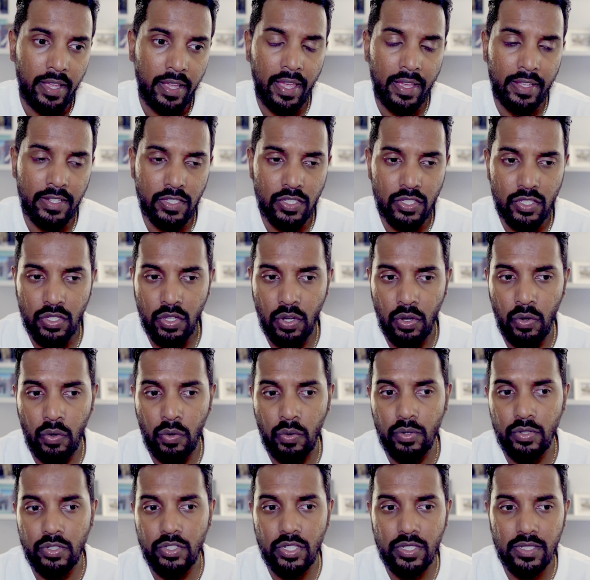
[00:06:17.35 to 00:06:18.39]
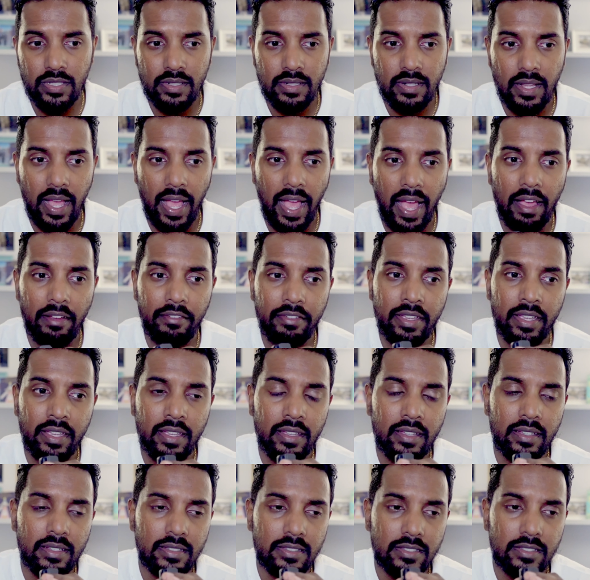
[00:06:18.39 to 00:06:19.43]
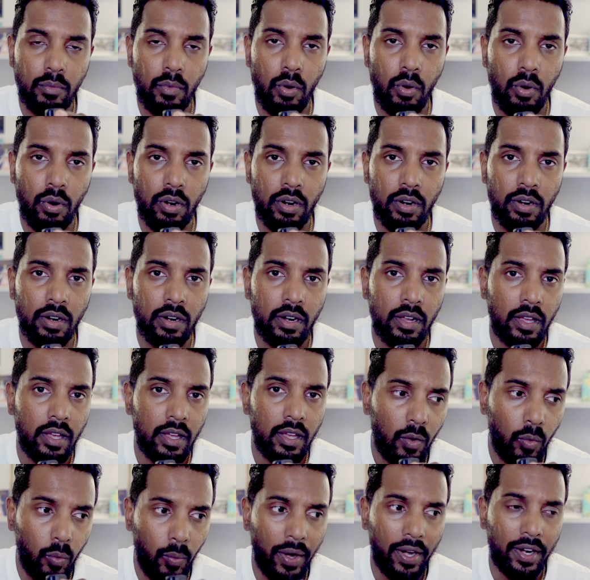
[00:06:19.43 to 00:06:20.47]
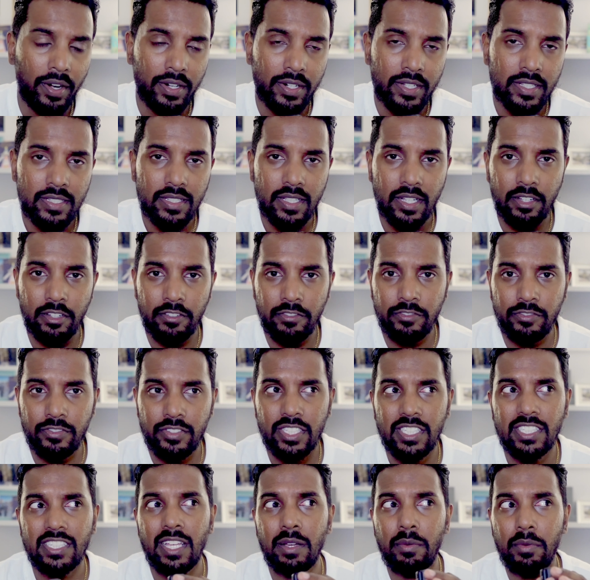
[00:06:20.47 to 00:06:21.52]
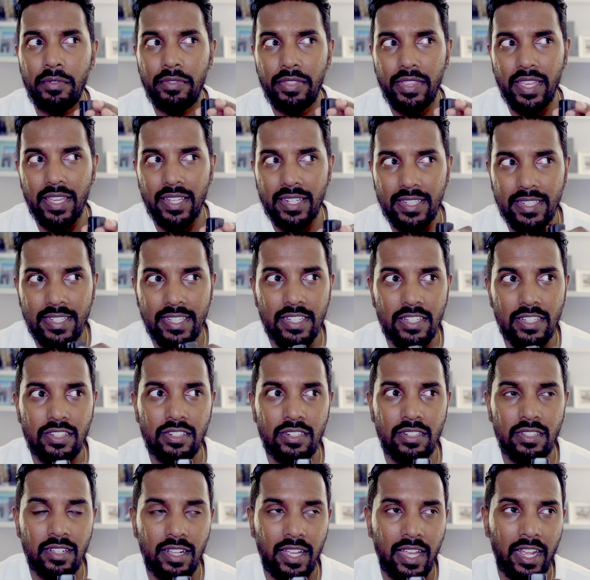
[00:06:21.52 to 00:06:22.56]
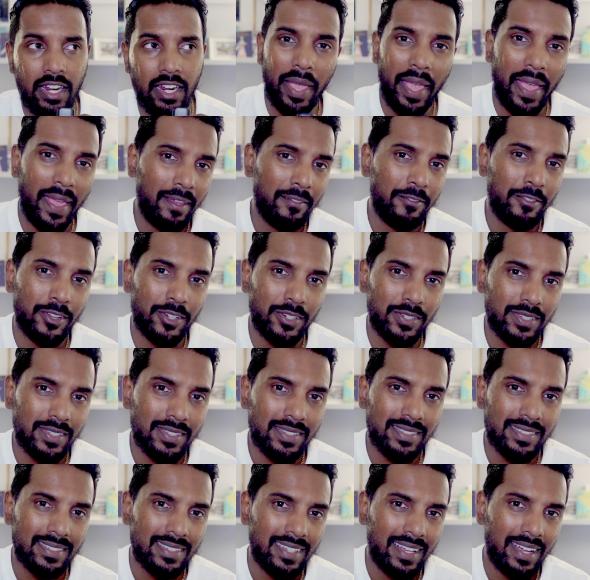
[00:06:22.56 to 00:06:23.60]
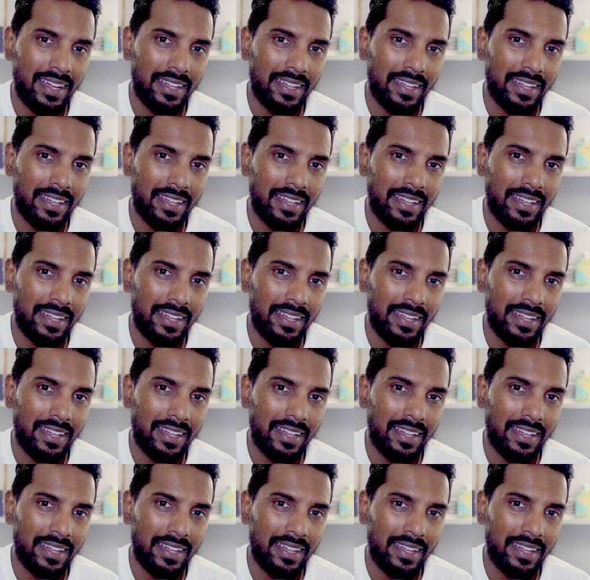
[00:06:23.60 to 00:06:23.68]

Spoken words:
And so just having more awareness of some of the additional behaviors